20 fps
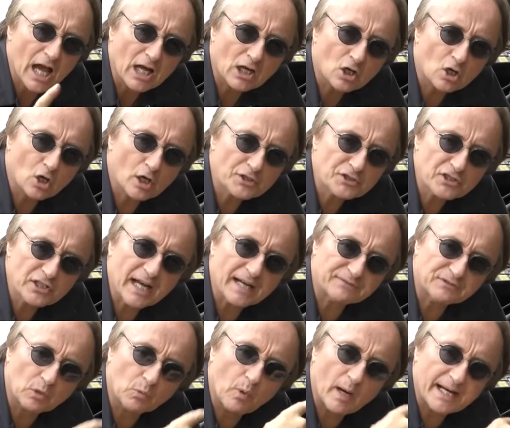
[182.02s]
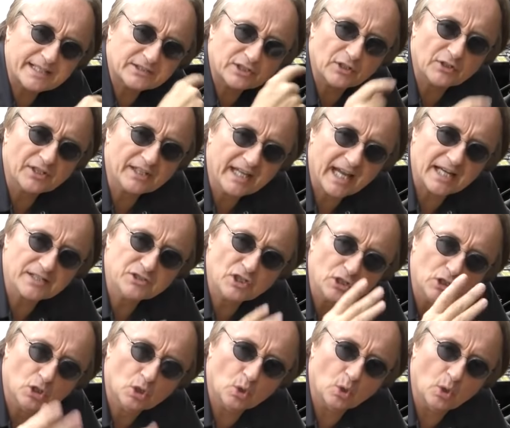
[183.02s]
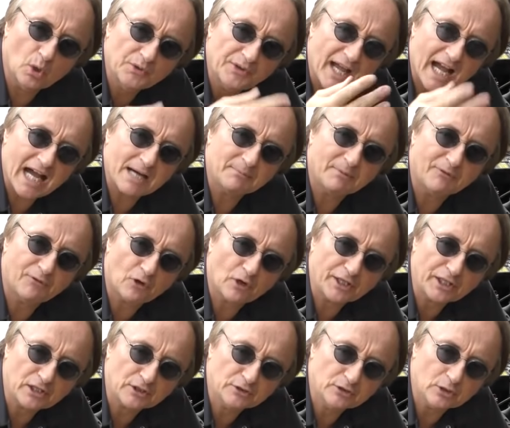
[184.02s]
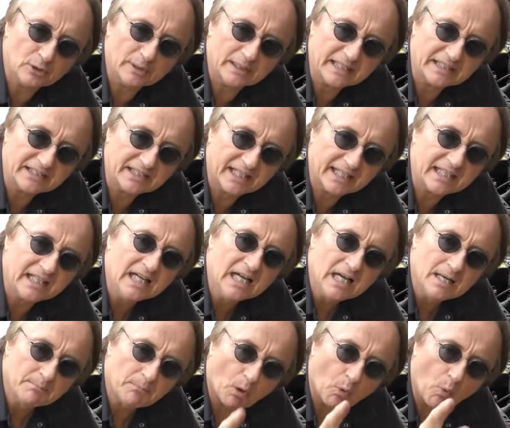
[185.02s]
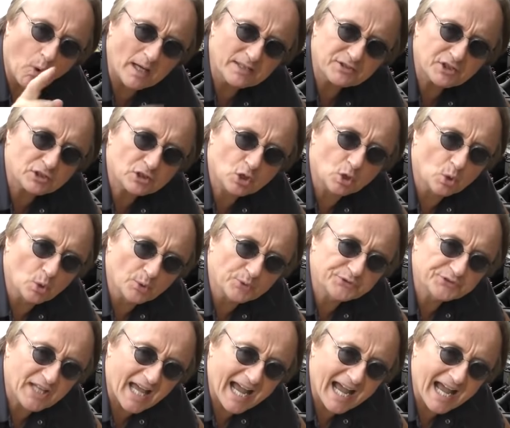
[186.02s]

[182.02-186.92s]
Now, of course, you'd have to wait till the engine cooled down before you could do anything, but once it cools